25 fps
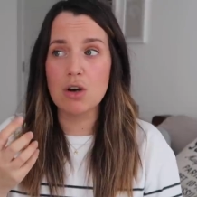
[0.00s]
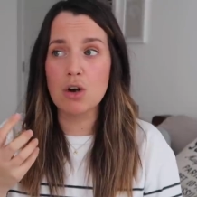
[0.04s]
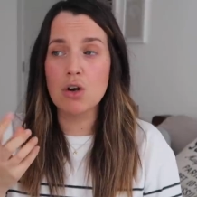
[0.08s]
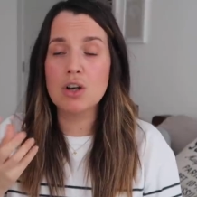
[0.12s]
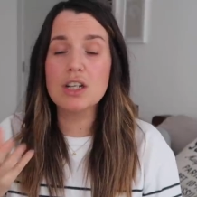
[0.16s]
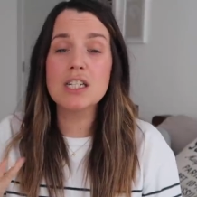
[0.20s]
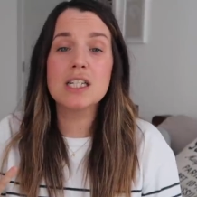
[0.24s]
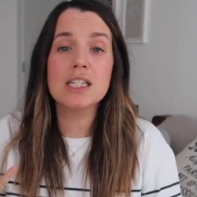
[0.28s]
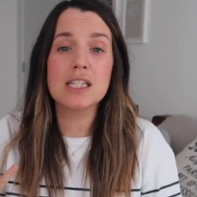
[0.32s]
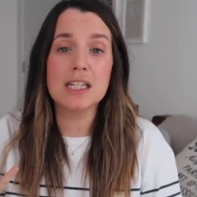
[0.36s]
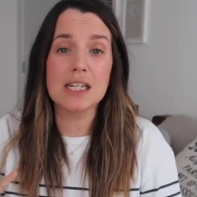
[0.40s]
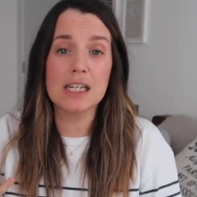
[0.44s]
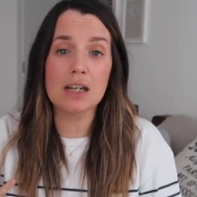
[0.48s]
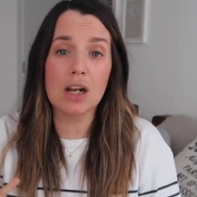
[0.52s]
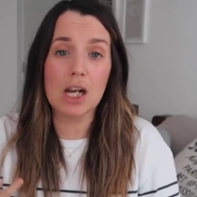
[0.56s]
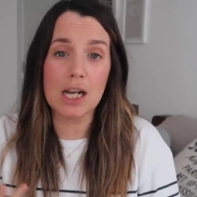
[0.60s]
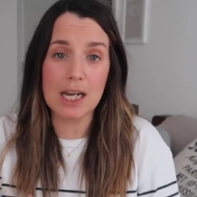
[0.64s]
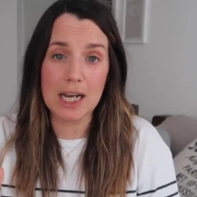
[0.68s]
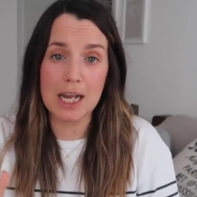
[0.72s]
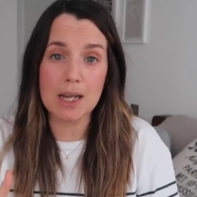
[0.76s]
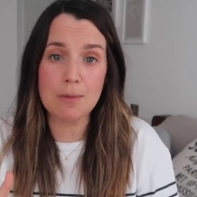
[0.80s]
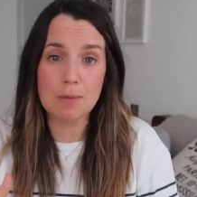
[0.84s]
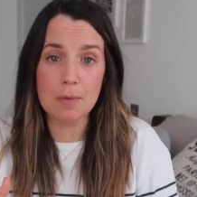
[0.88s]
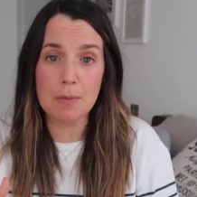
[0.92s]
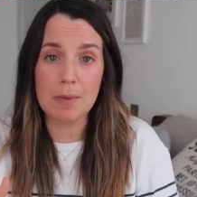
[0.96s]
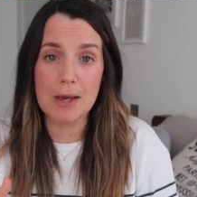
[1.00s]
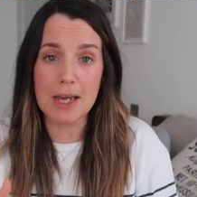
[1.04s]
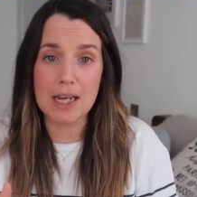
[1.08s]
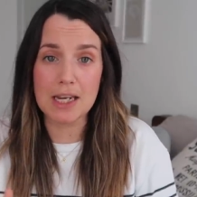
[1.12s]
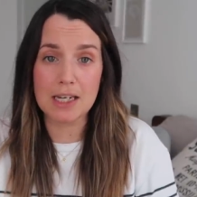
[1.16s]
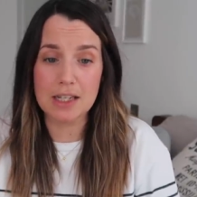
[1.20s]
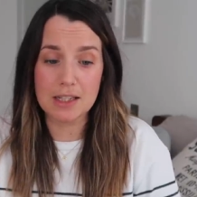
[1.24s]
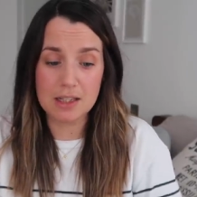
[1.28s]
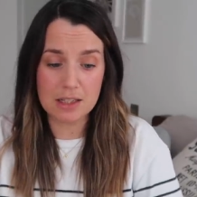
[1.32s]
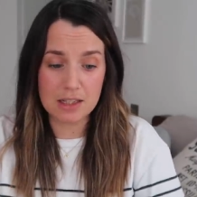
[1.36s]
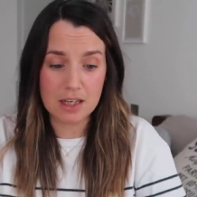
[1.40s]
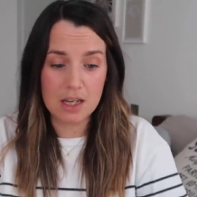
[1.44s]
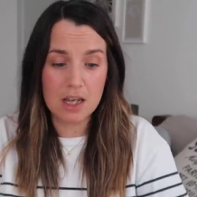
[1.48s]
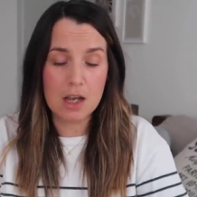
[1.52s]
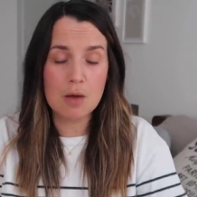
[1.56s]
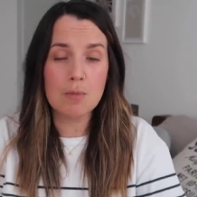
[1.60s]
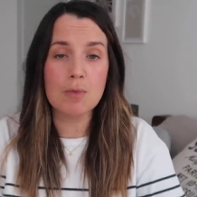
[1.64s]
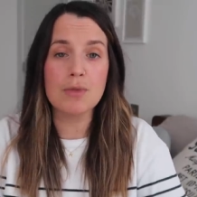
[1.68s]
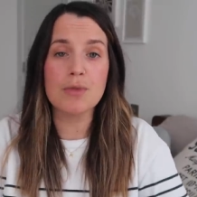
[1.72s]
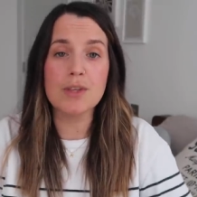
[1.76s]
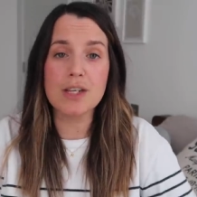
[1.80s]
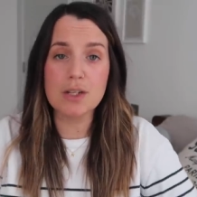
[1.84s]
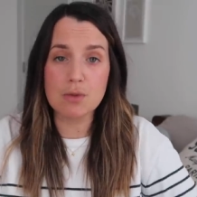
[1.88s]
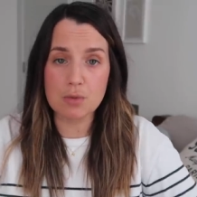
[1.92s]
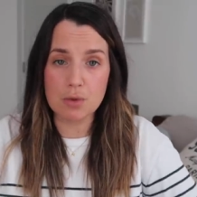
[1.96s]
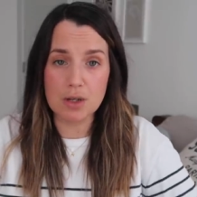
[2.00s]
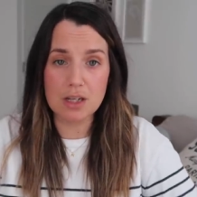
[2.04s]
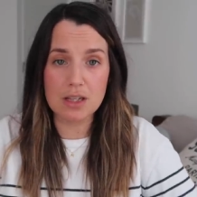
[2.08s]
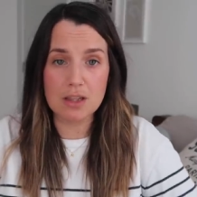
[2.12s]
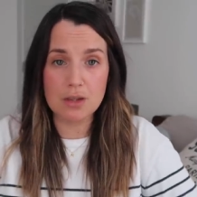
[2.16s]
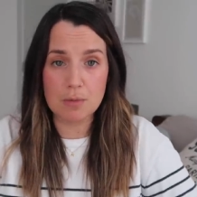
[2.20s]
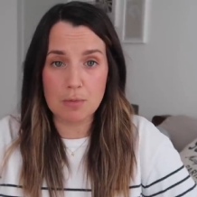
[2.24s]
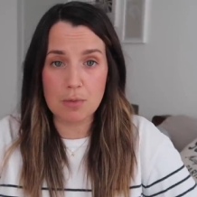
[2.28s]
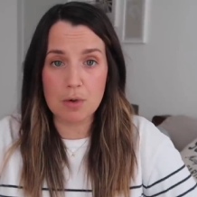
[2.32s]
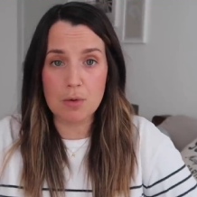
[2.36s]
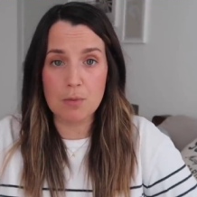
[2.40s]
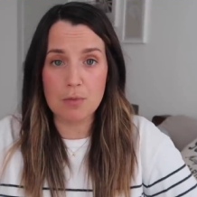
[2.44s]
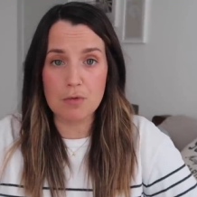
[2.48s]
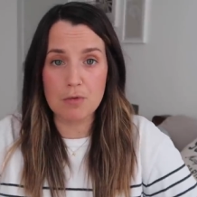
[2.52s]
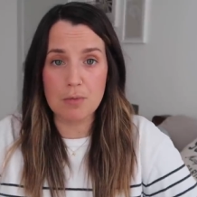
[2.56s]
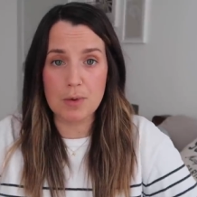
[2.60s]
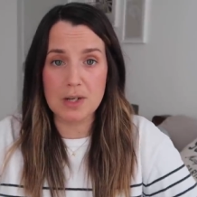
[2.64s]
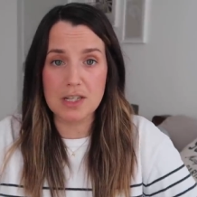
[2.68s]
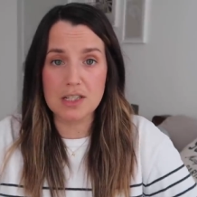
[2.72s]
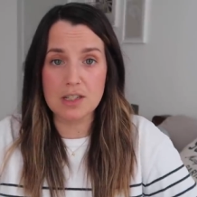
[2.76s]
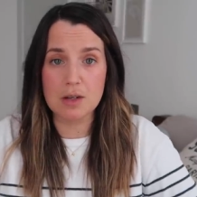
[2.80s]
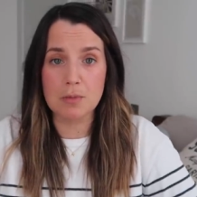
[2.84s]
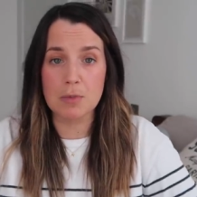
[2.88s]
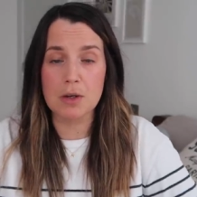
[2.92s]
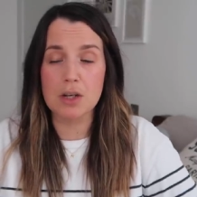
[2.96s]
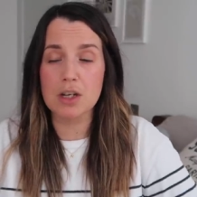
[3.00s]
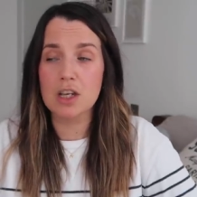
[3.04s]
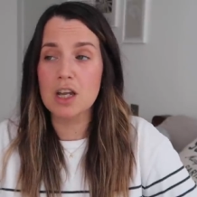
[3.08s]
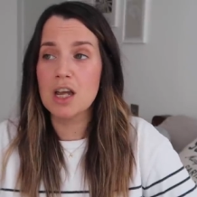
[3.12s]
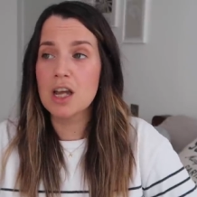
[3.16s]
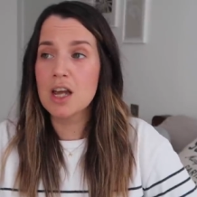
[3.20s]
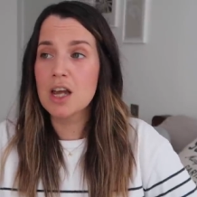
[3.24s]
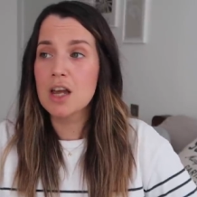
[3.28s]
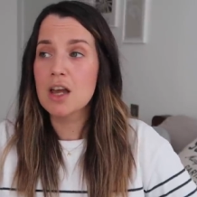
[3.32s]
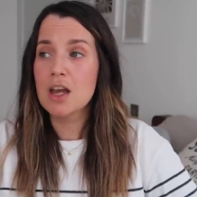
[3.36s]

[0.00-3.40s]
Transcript: honestly like labour pains, but these were in the bottom of my stomach.